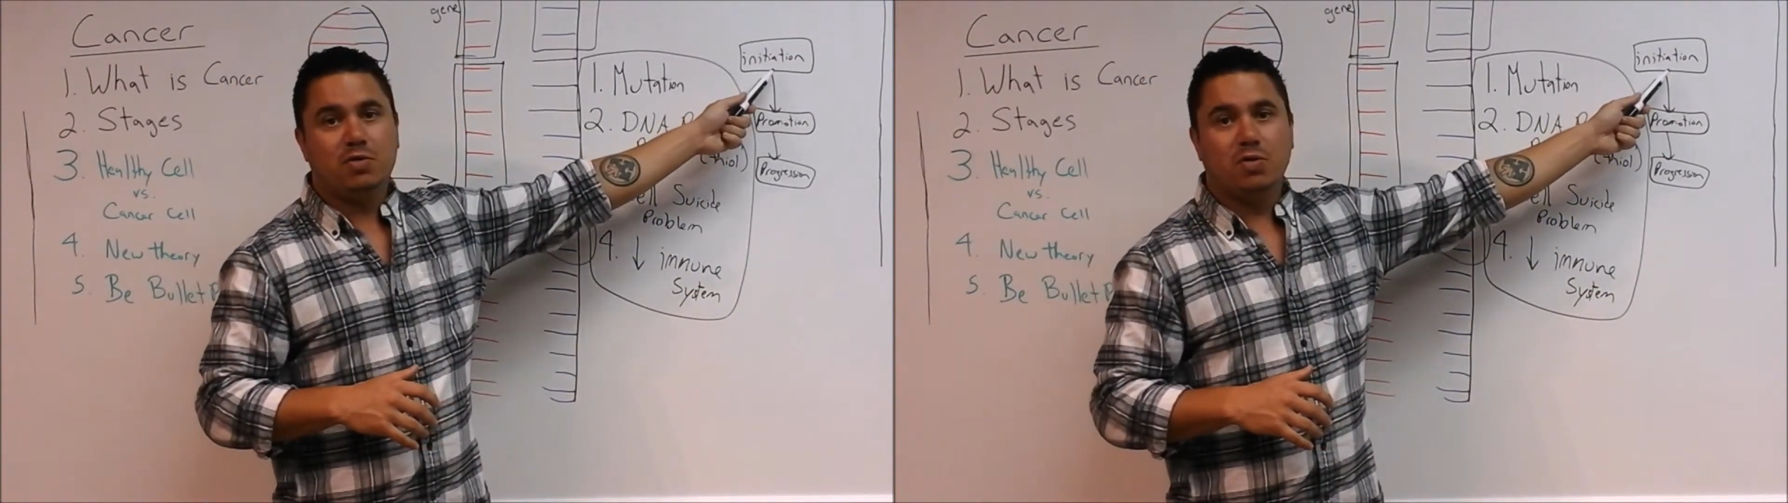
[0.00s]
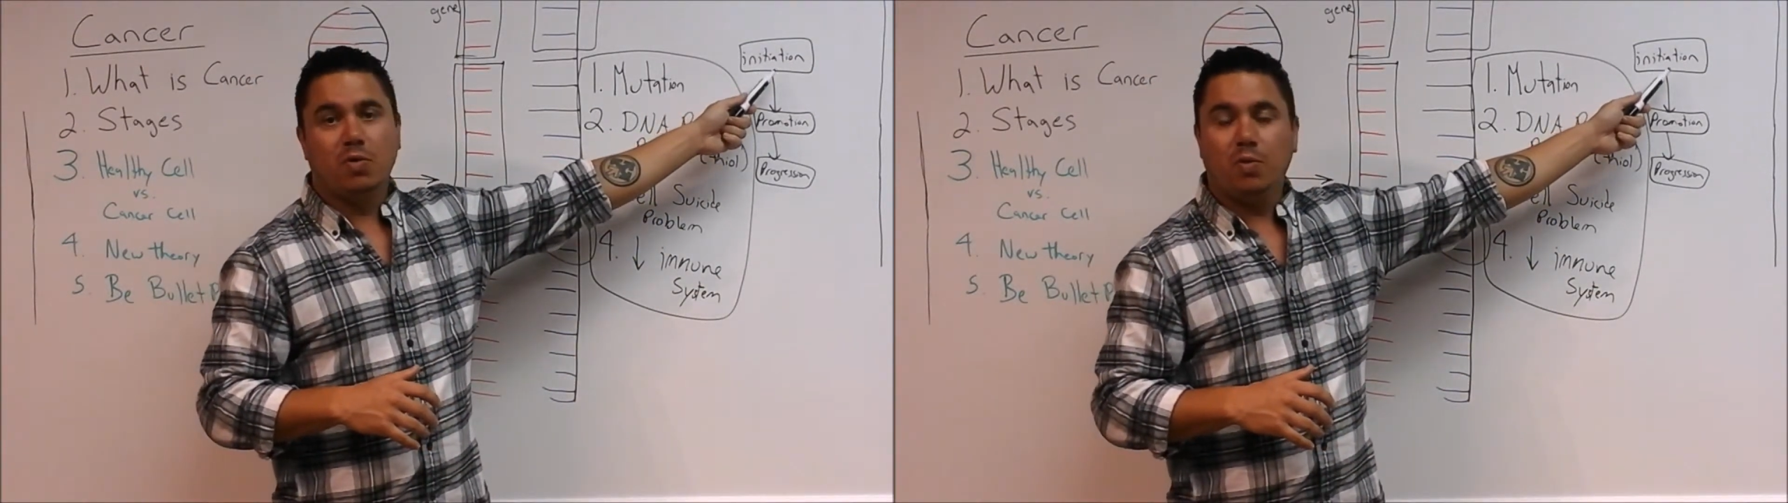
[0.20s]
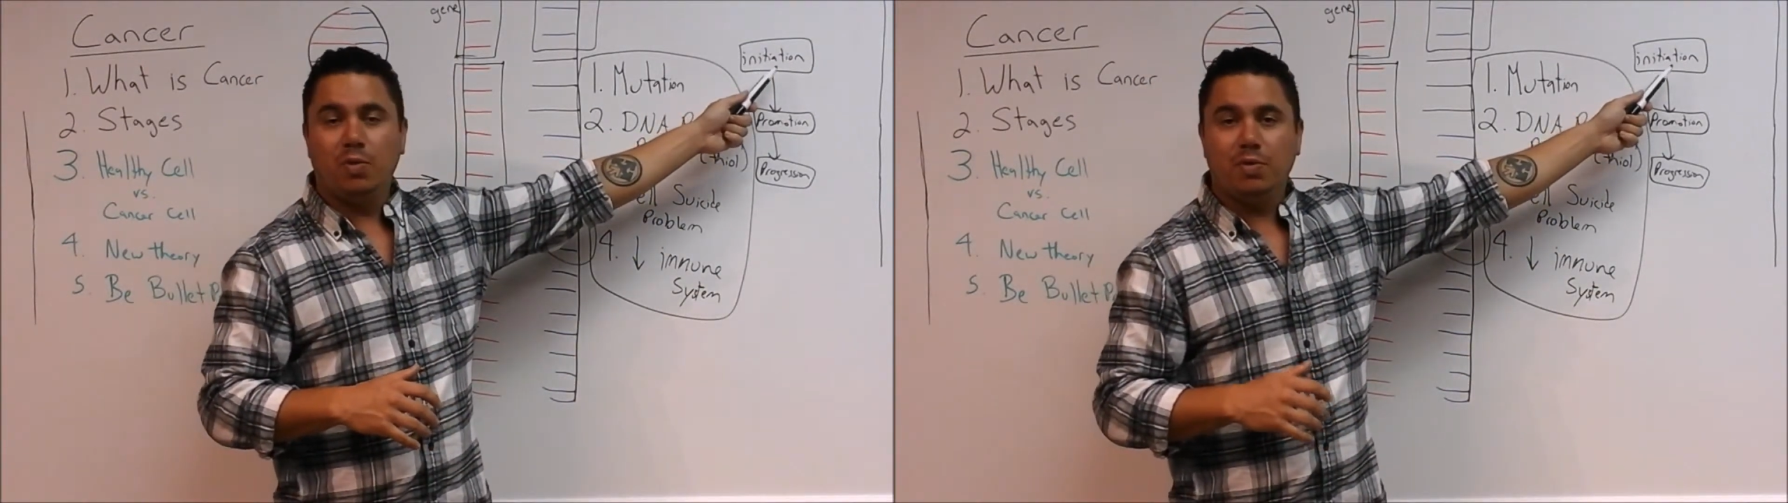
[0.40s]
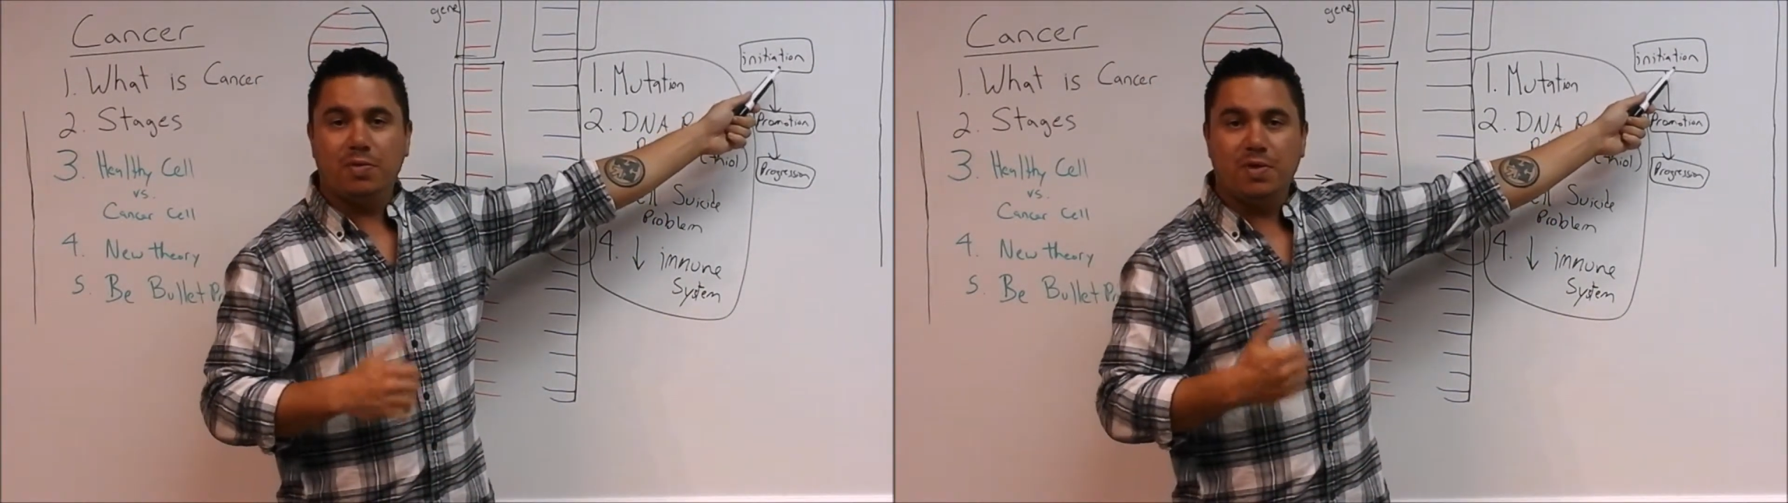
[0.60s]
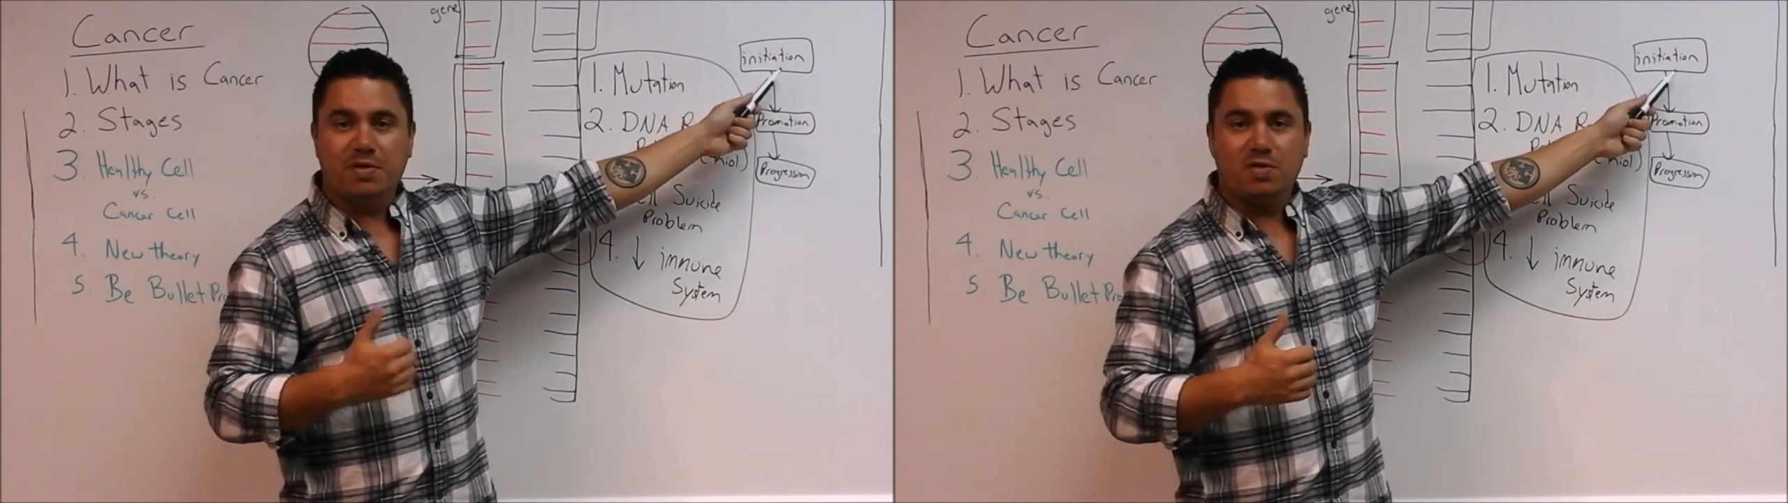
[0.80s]
So
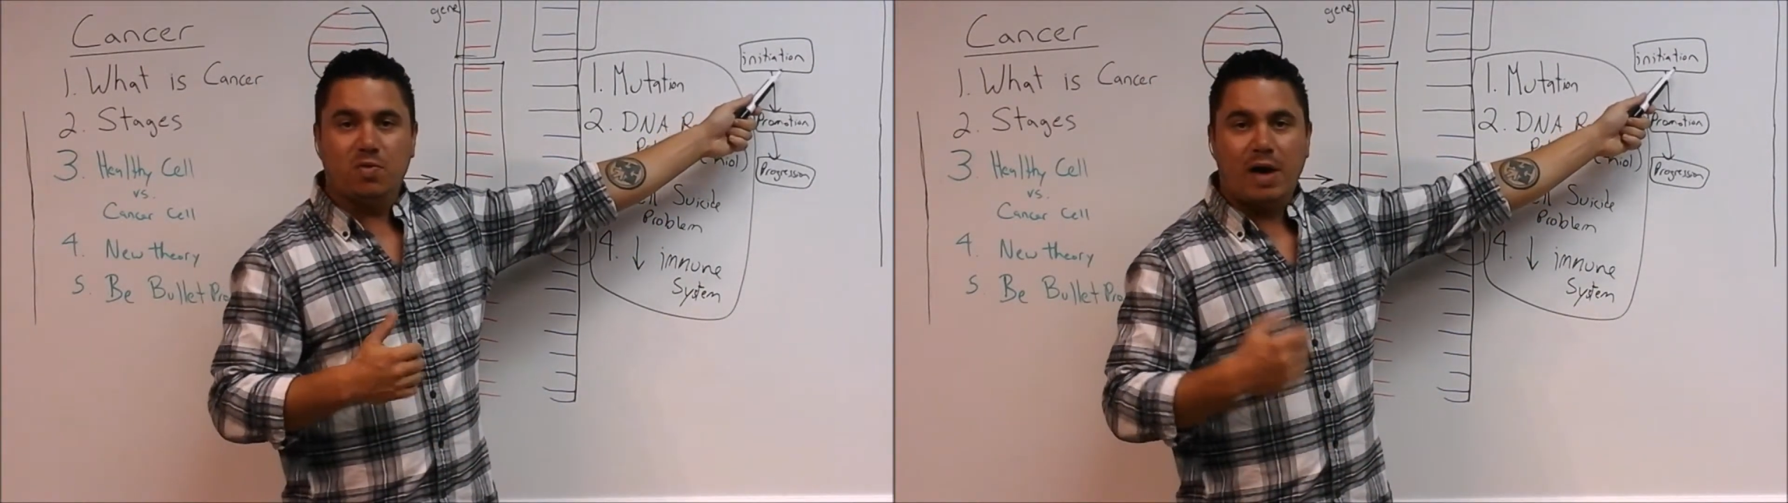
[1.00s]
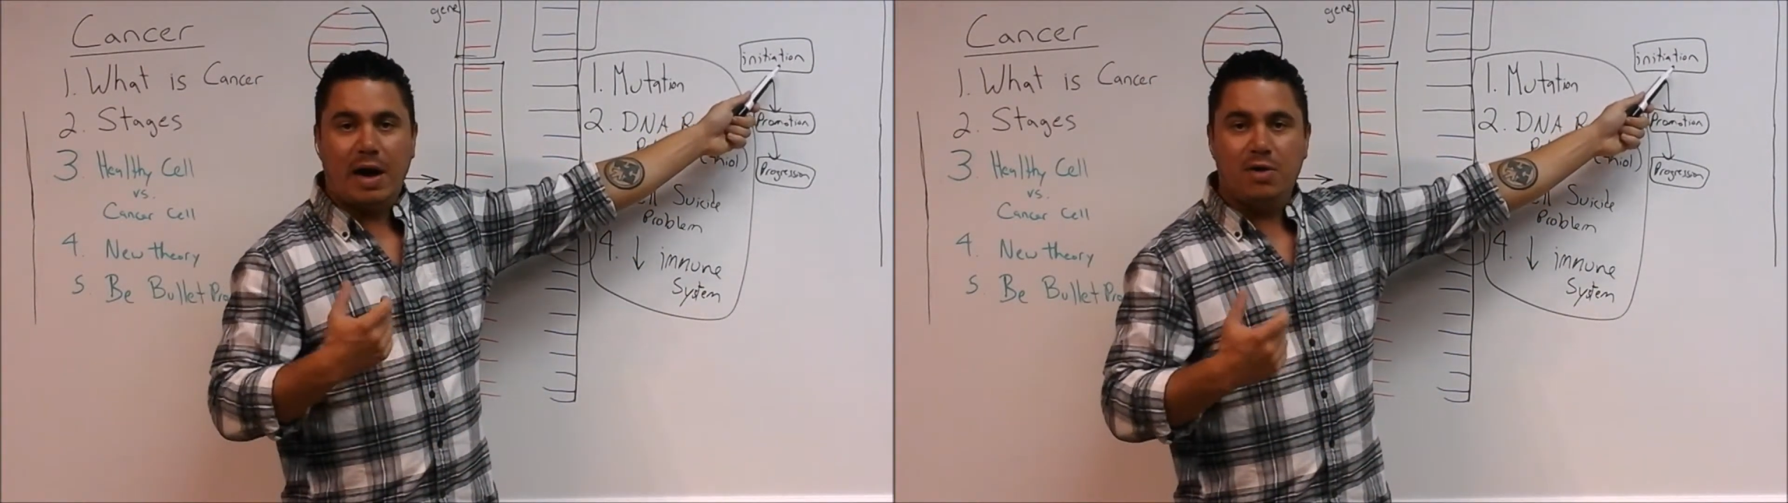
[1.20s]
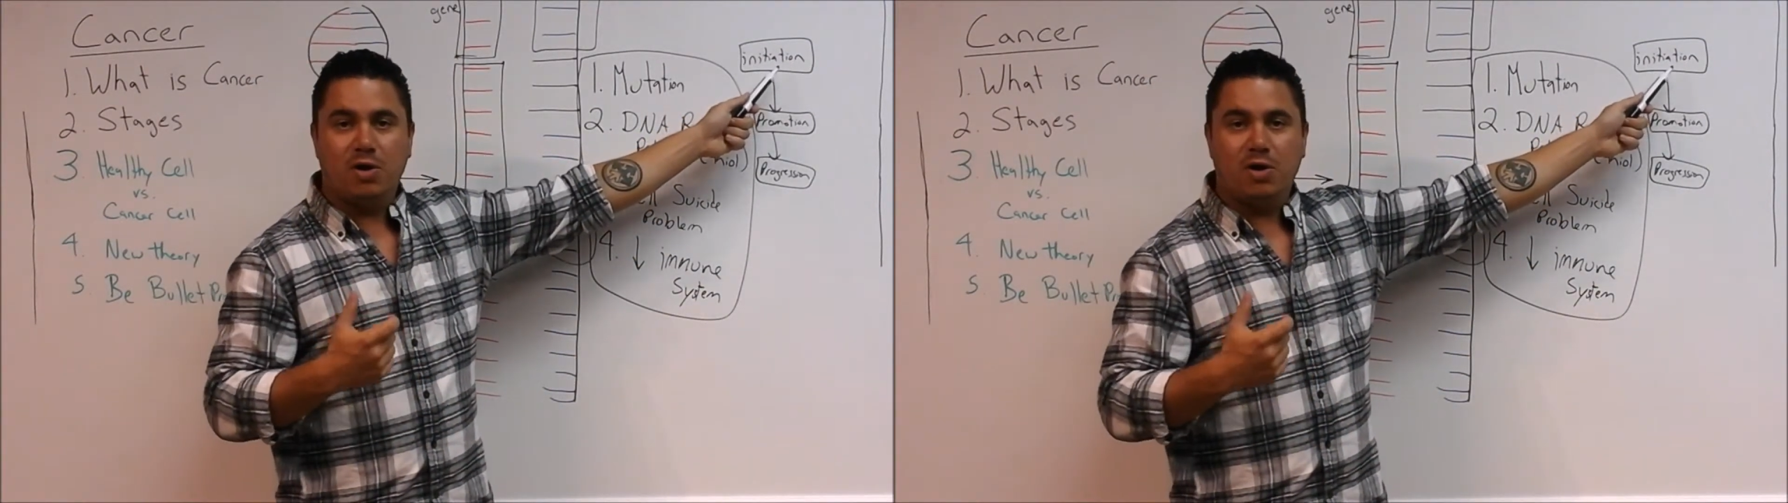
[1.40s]
this is how